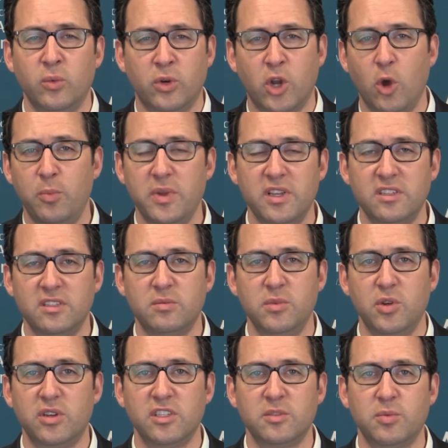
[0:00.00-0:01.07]
copious
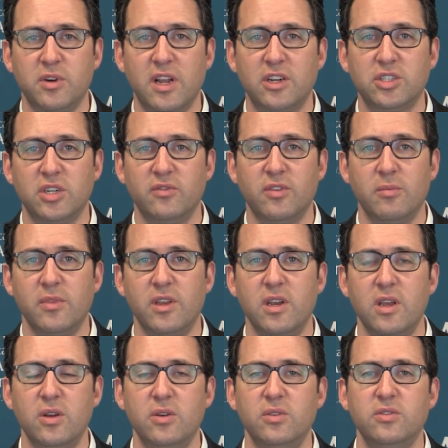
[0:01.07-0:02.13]
mucus production from the
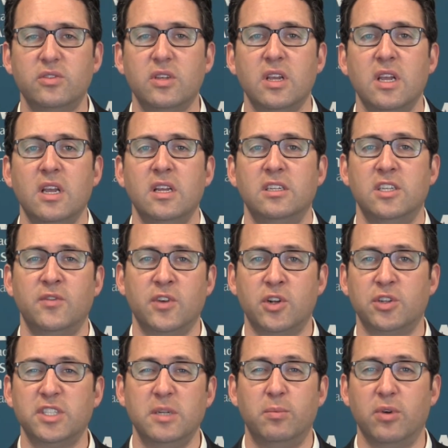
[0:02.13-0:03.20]
nose,
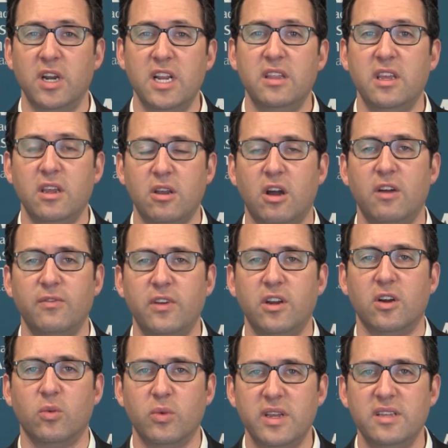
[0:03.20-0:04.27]
difficulty breathing, coughing
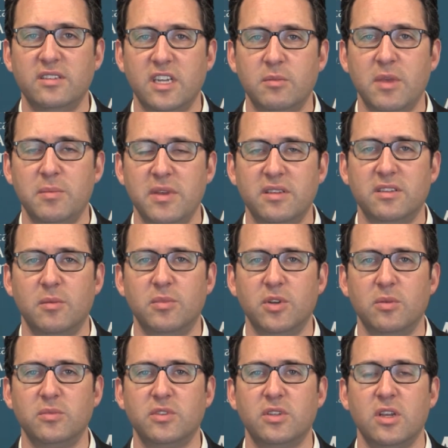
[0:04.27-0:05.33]
or wheezing may be
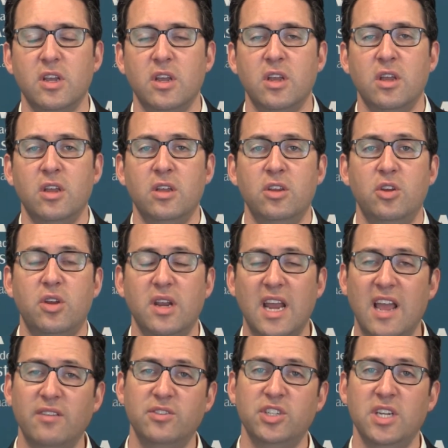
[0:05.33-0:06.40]
symptoms. You can
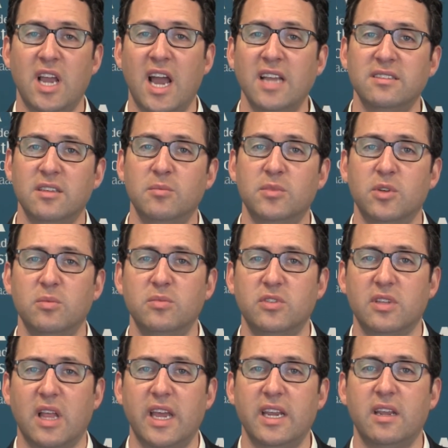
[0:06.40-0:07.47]
have GI symptoms
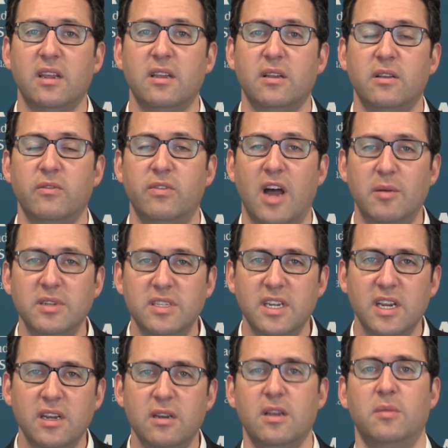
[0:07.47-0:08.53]
like
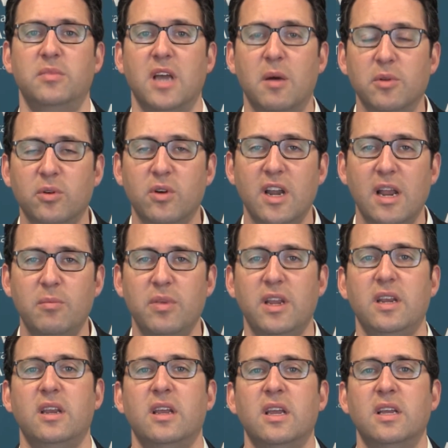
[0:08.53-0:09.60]
vomiting, abdominal
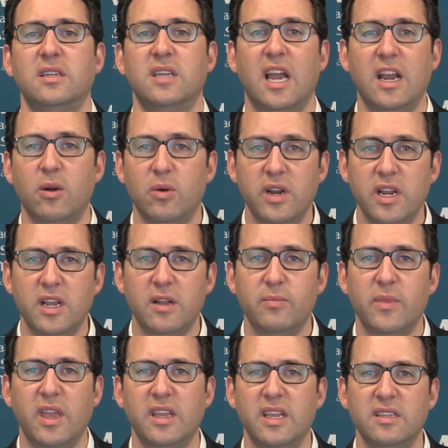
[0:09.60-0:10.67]
cramping, diarrhea.
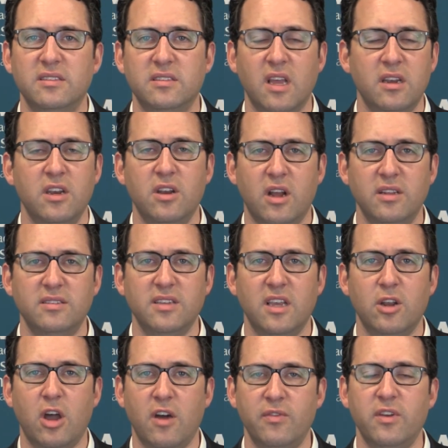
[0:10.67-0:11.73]
Again, sudden
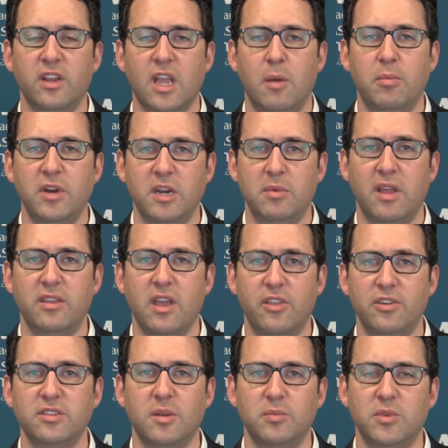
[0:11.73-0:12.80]
onset, often accompanied by the
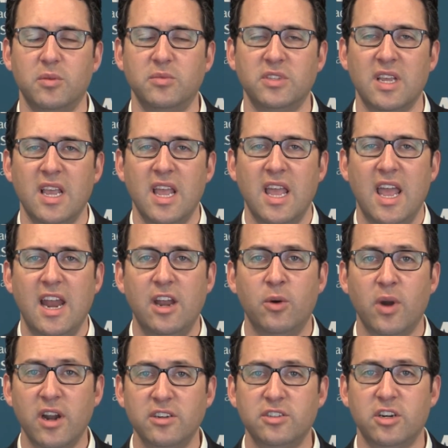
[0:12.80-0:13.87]
other symptoms. And in
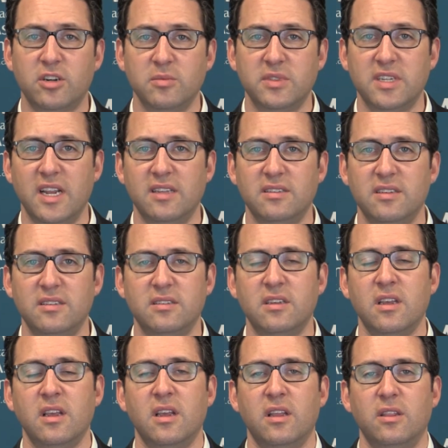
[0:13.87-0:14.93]
rare circumstances,
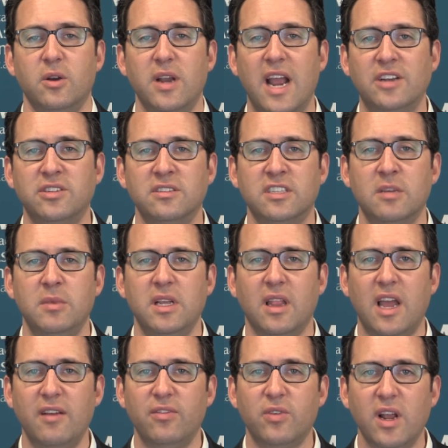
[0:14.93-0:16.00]
the reactions can be
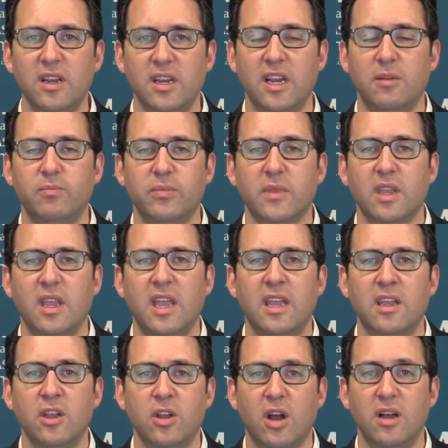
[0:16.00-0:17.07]
life-threatening and
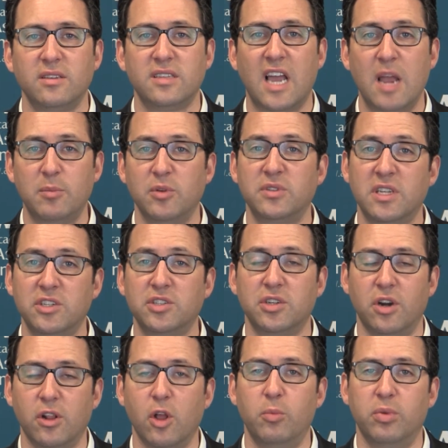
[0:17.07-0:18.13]
can cause hypotension
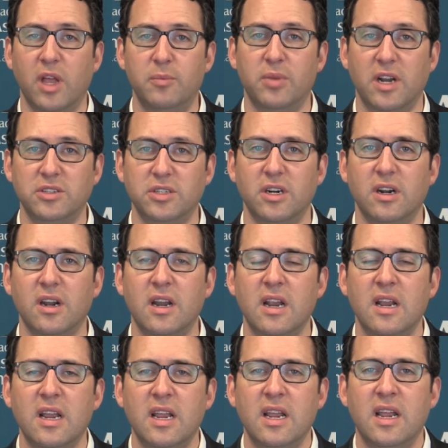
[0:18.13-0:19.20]
or low blood pressure.
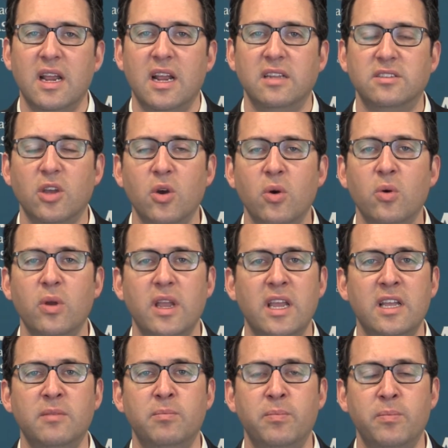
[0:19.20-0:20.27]
And so
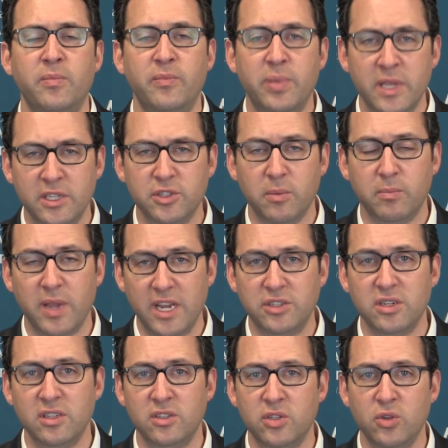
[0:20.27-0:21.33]
in
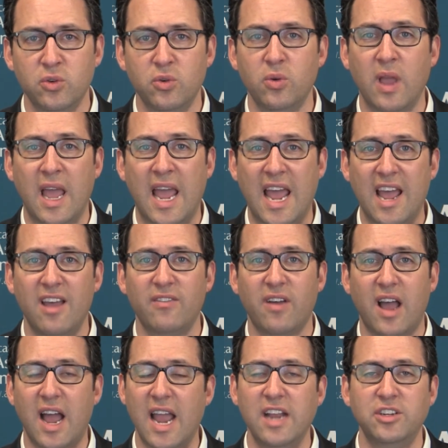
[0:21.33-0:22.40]
patients who have
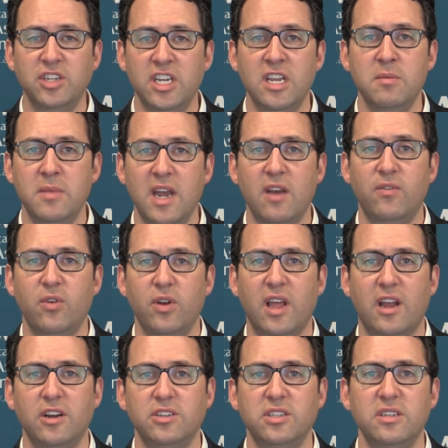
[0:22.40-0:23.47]
IgE-mediated food
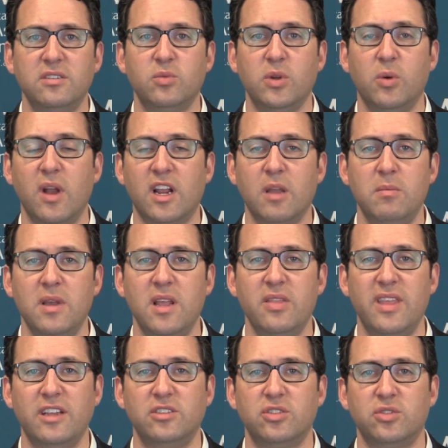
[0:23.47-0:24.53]
allergies, we recommend
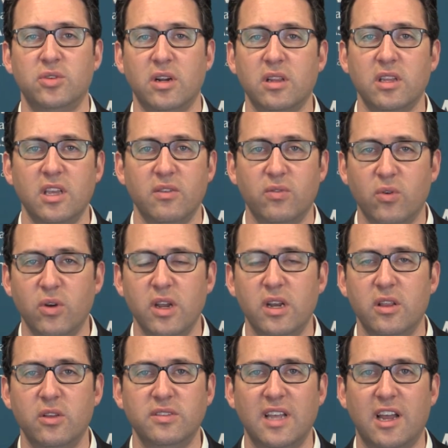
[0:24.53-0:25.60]
they strictly
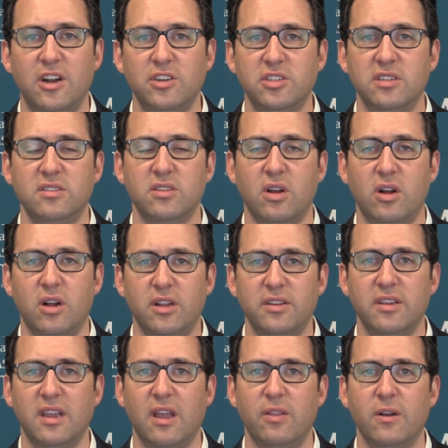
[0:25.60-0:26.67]
avoid those allergens
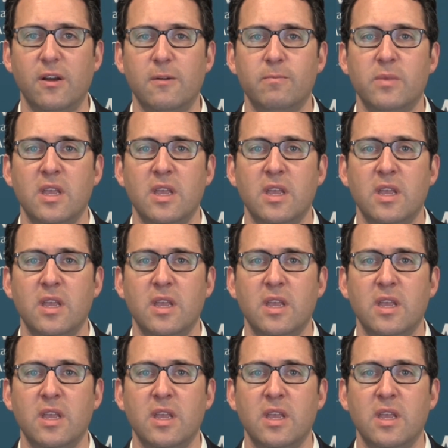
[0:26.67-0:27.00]
altogether,